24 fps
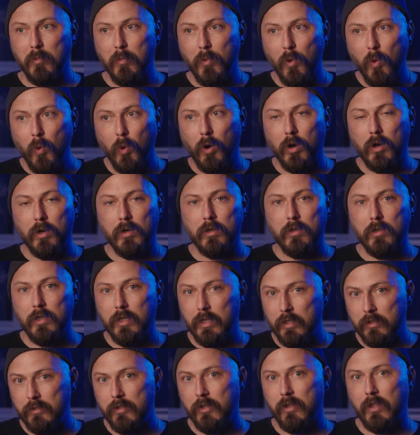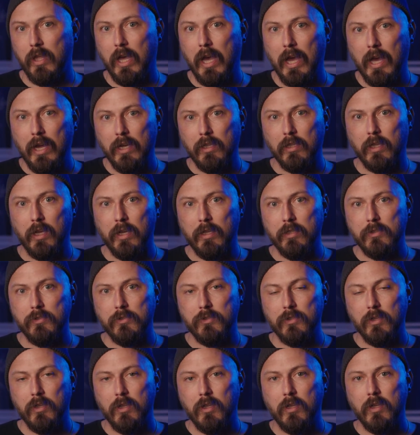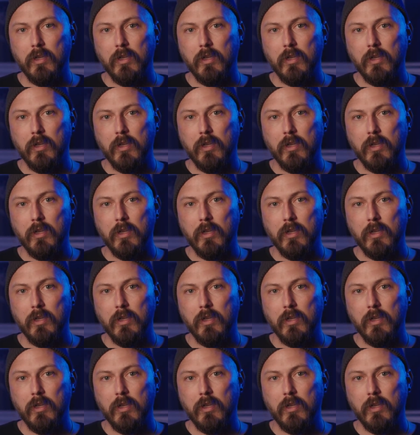more into the highlights,